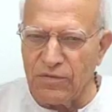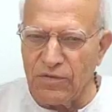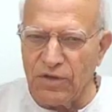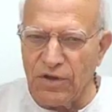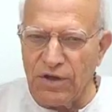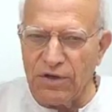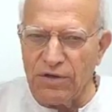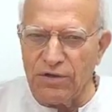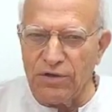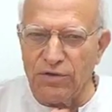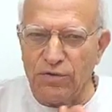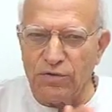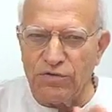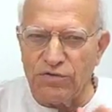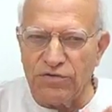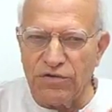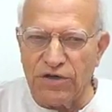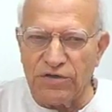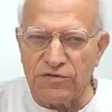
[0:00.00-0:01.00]
Then you
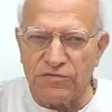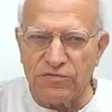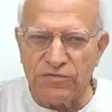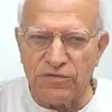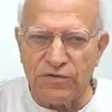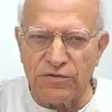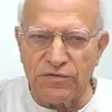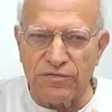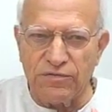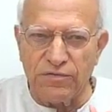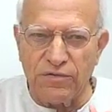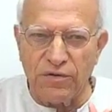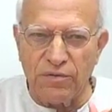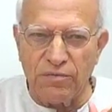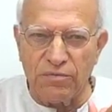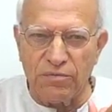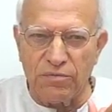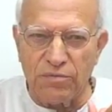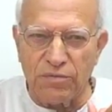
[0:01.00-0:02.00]
transfer
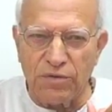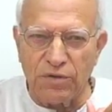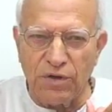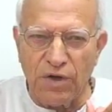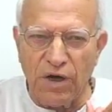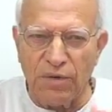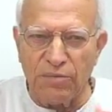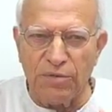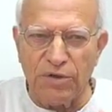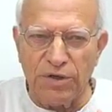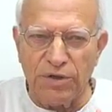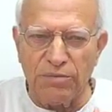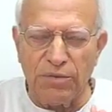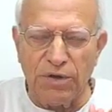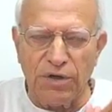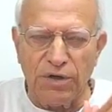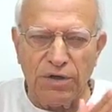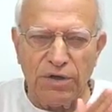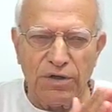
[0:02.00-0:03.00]
from
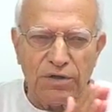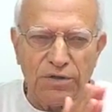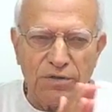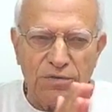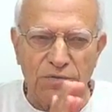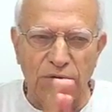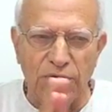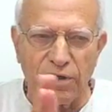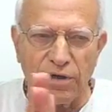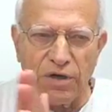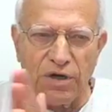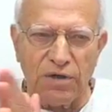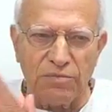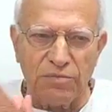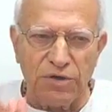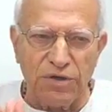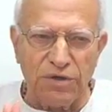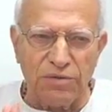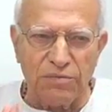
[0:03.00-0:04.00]
Kamayamana to
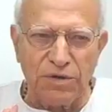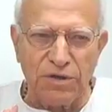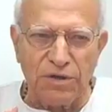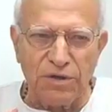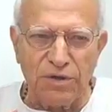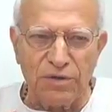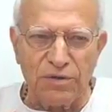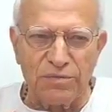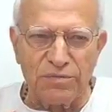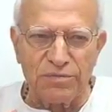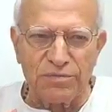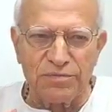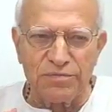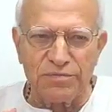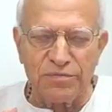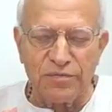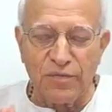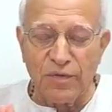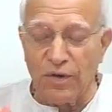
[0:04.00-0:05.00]
Akamayamana.
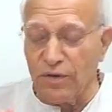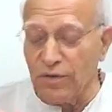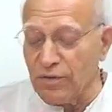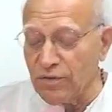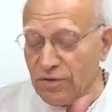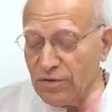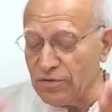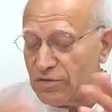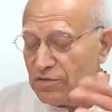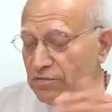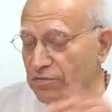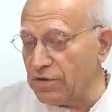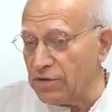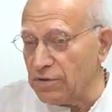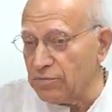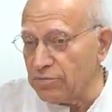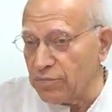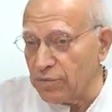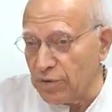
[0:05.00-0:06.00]
This is a
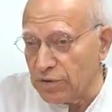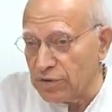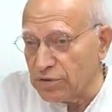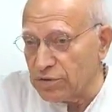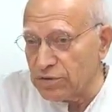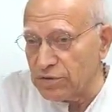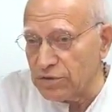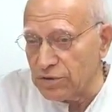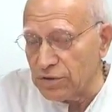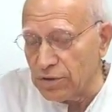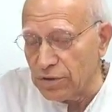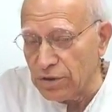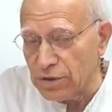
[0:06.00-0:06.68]
very important